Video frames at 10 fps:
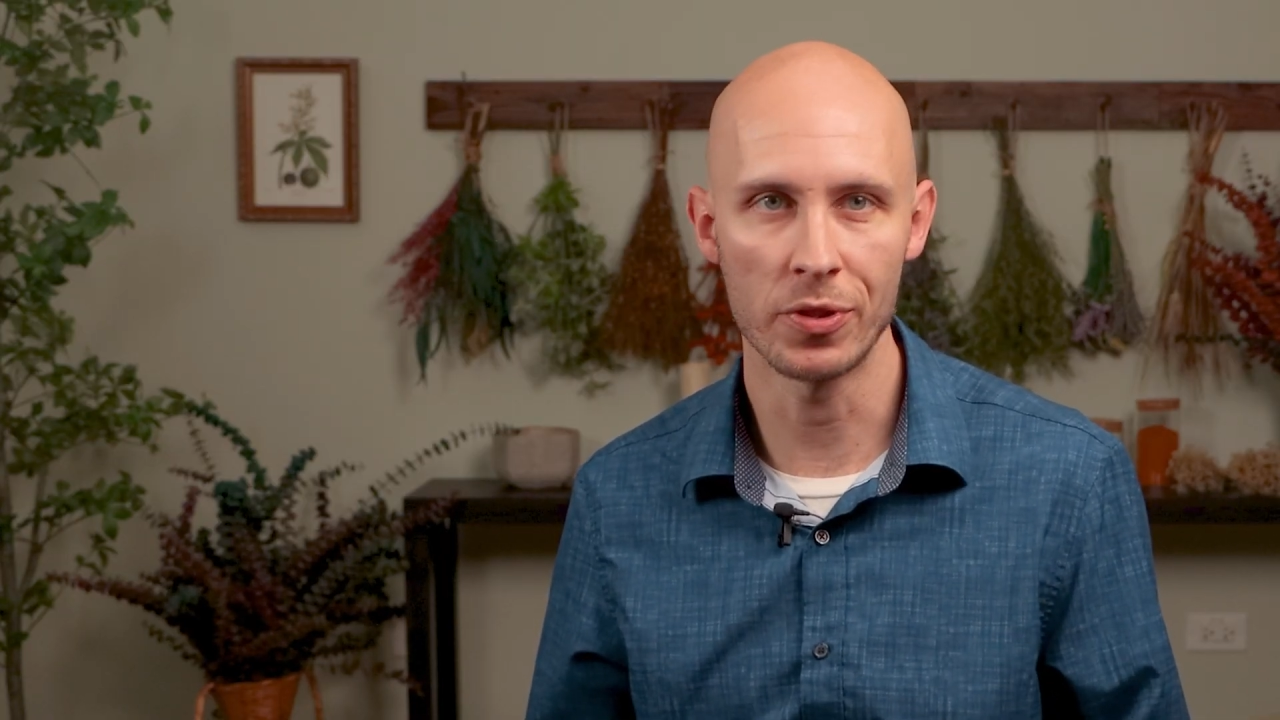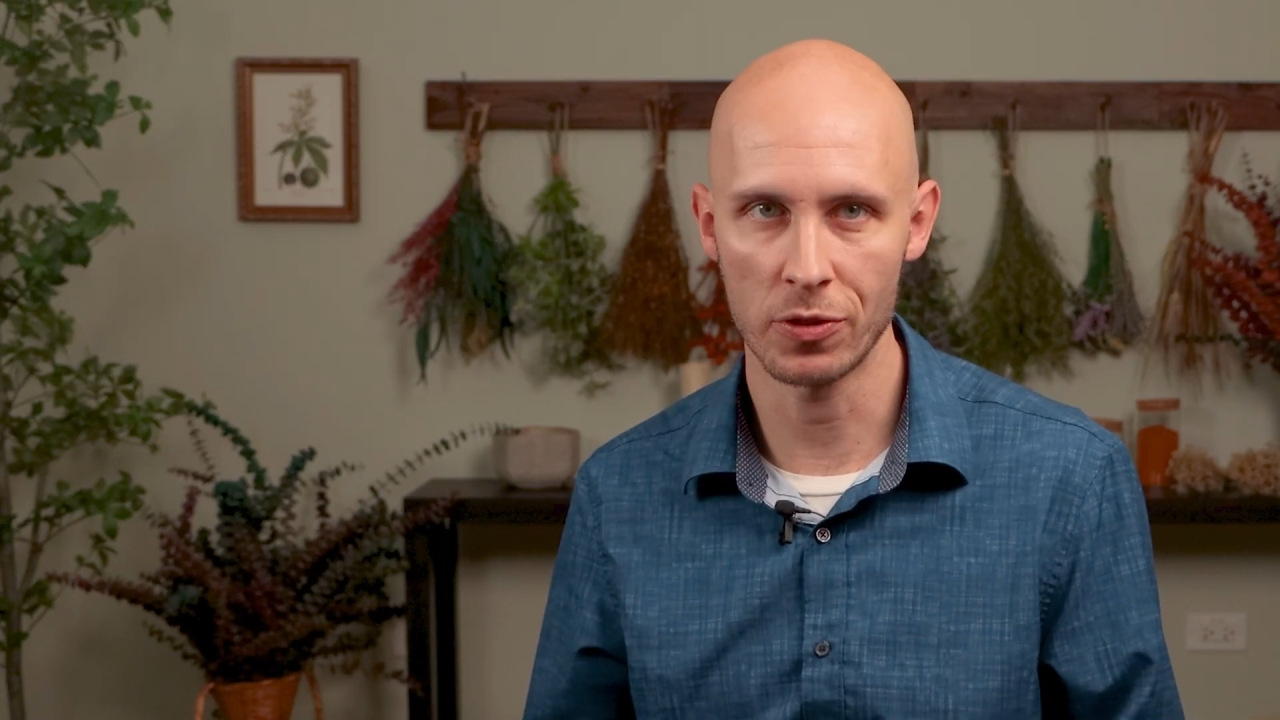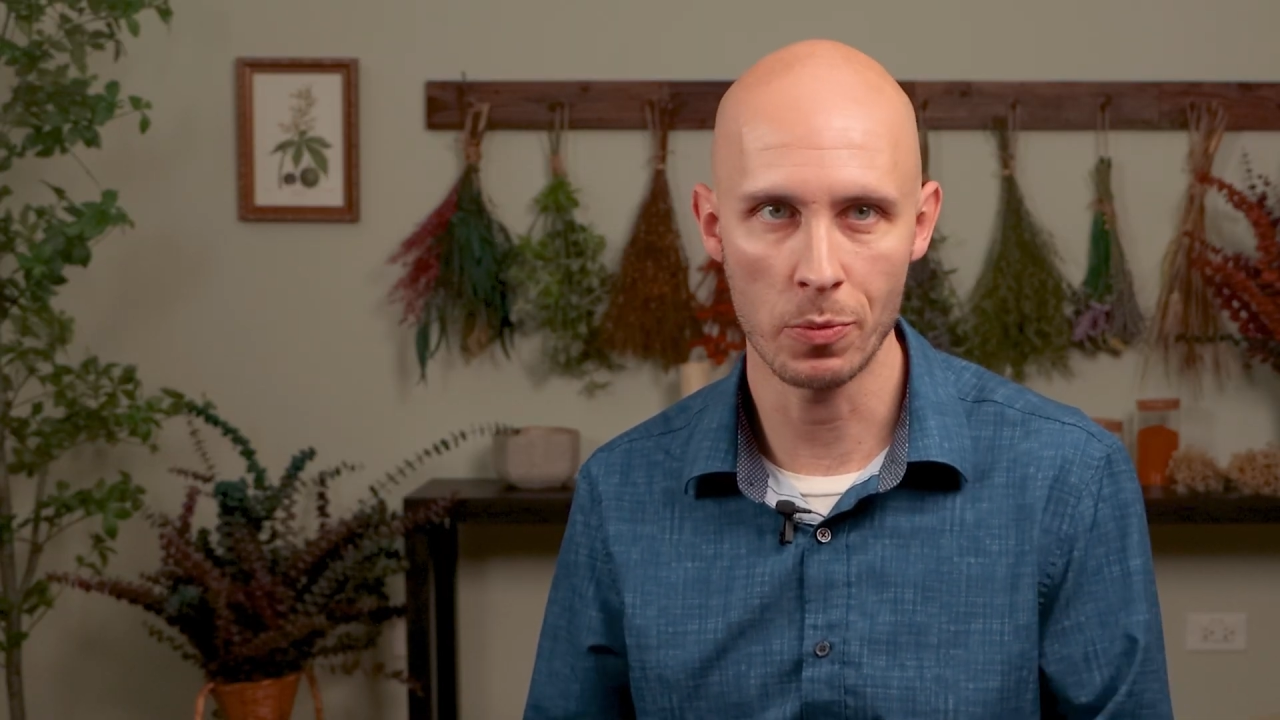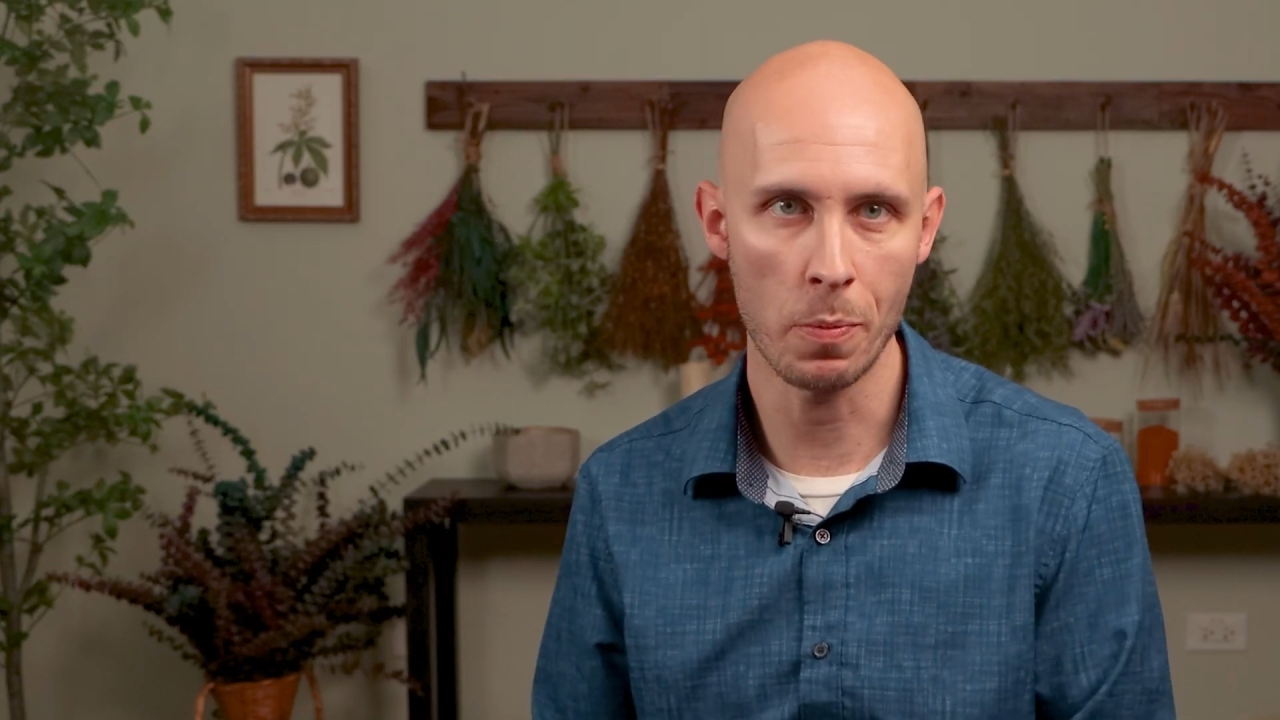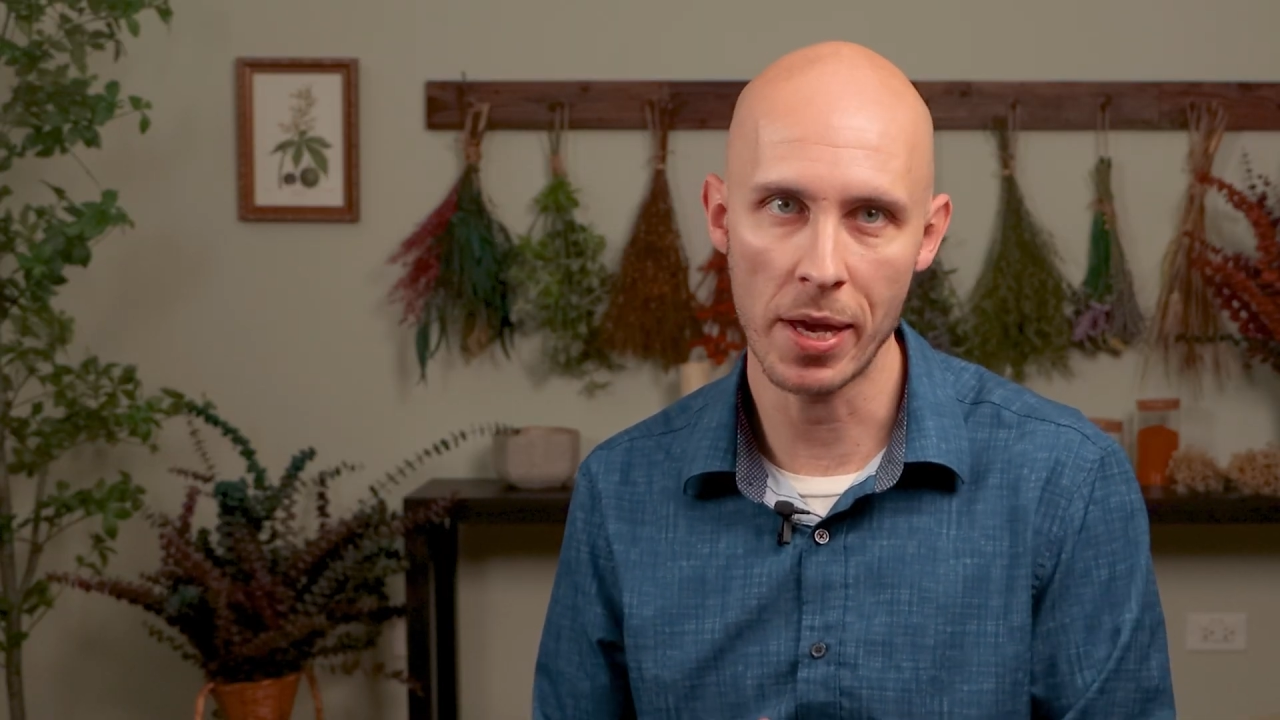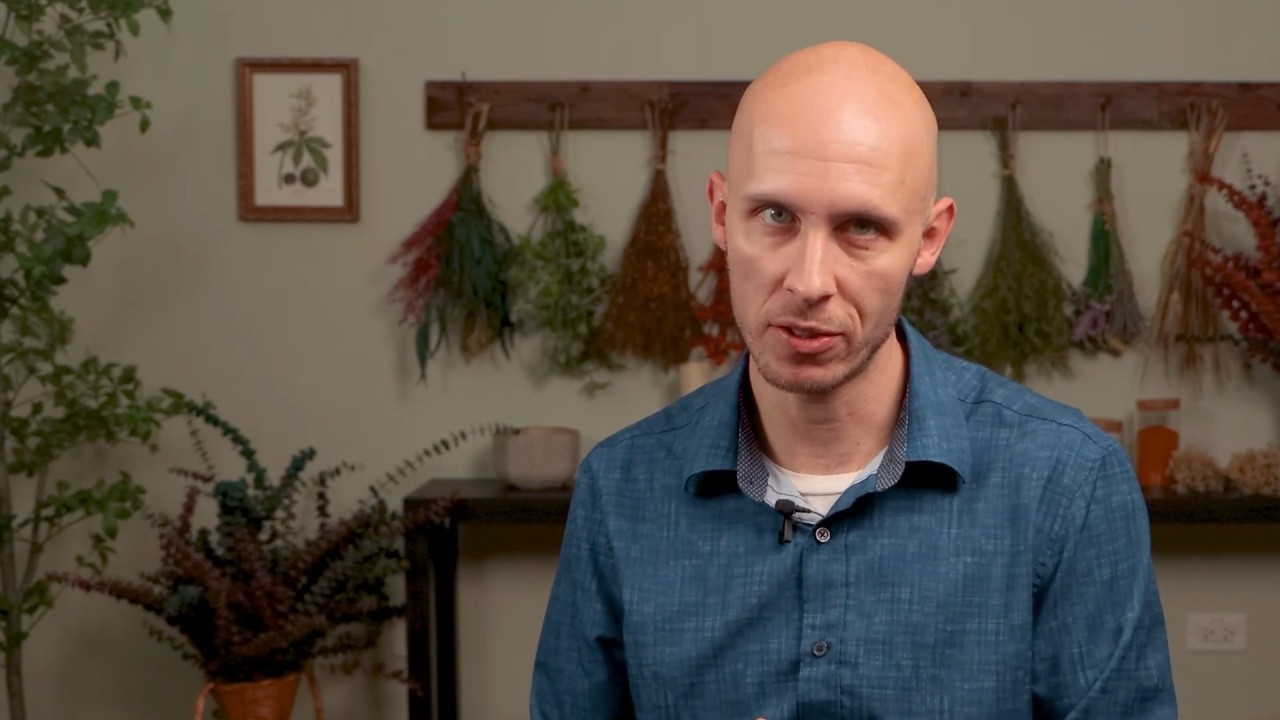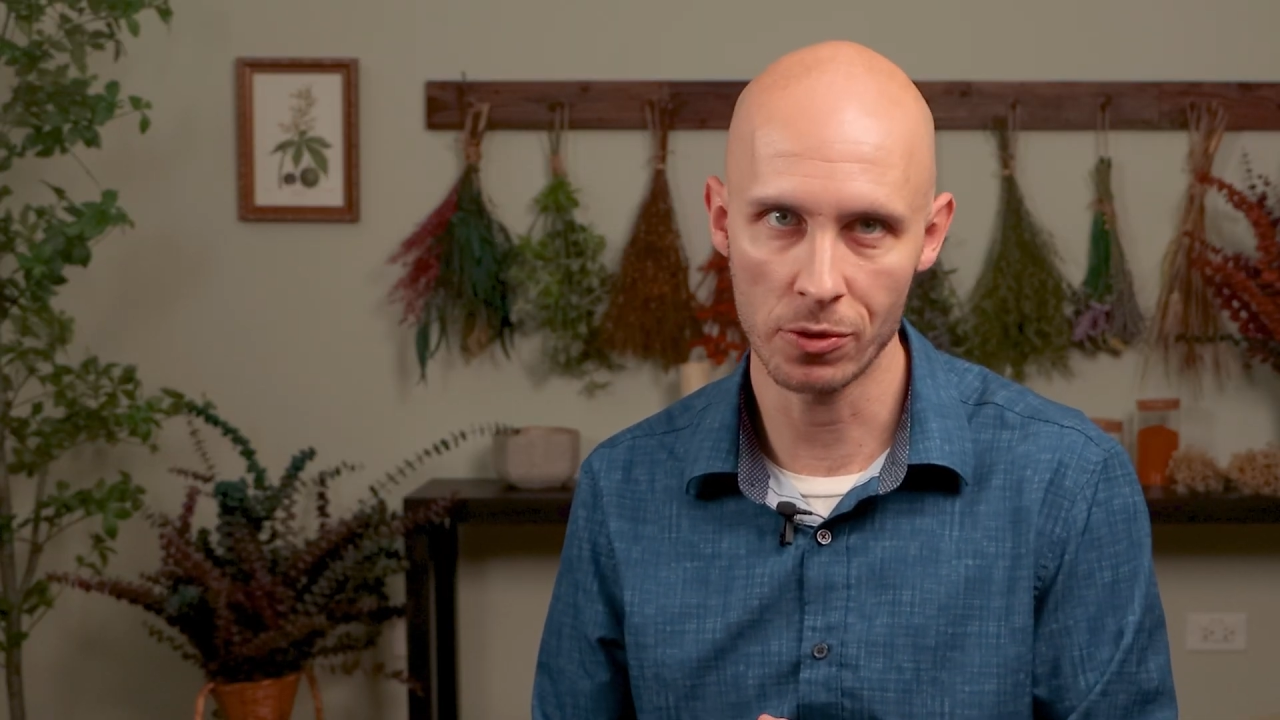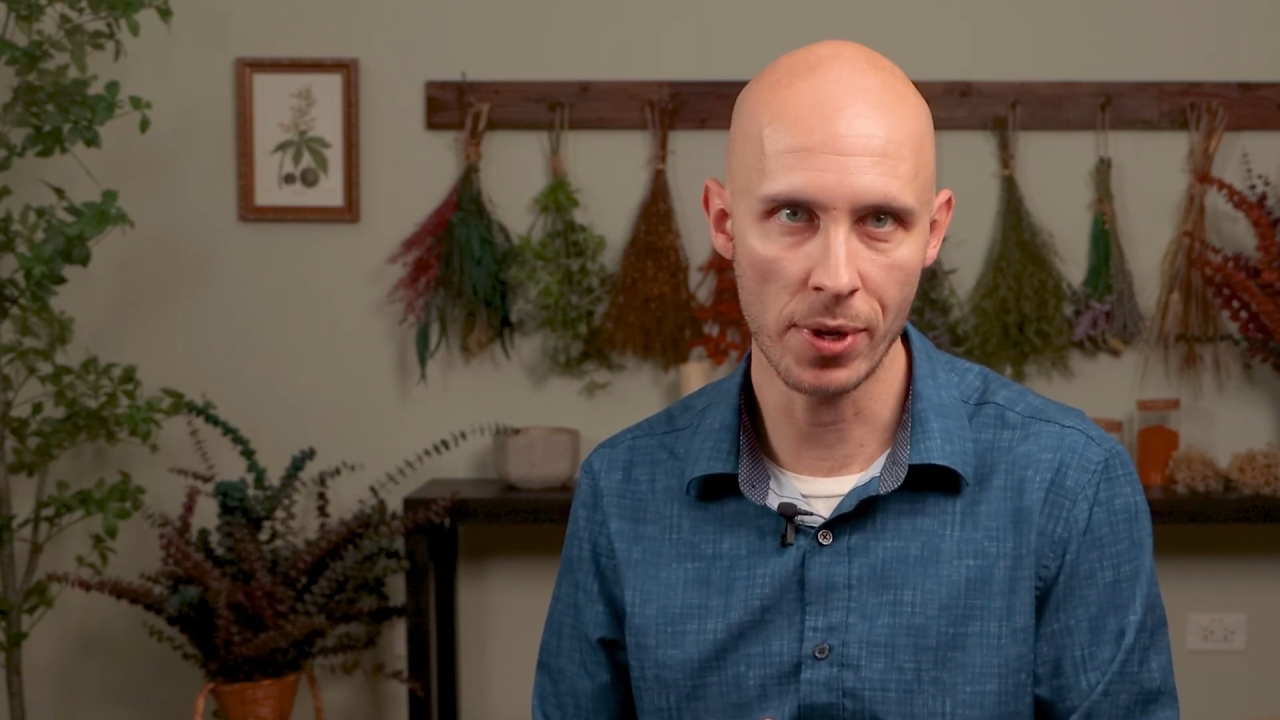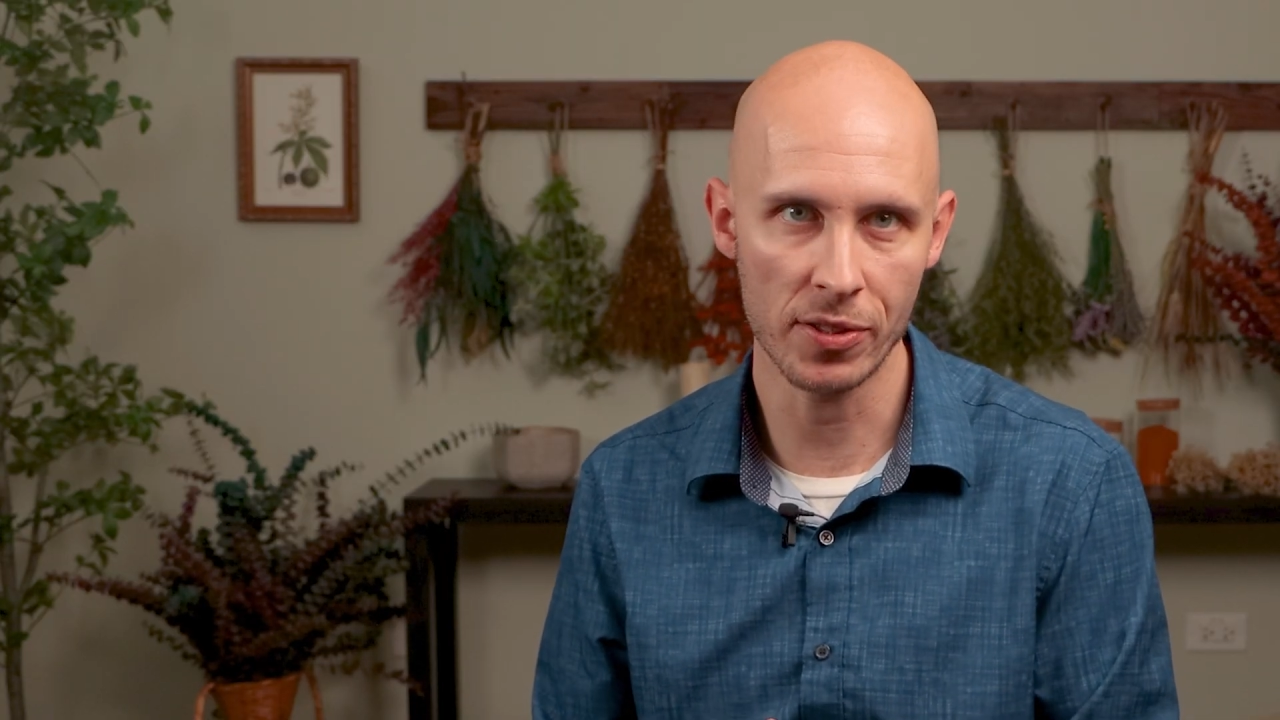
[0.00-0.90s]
There's some amazing